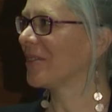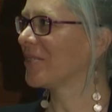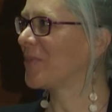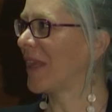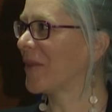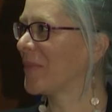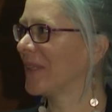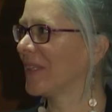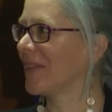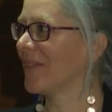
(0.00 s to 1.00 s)
dwell a
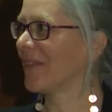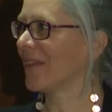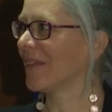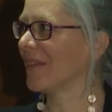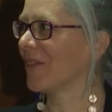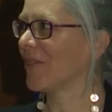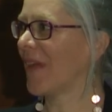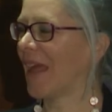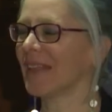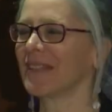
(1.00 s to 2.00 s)
bit on
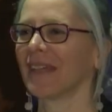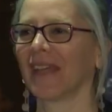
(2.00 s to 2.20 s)
that,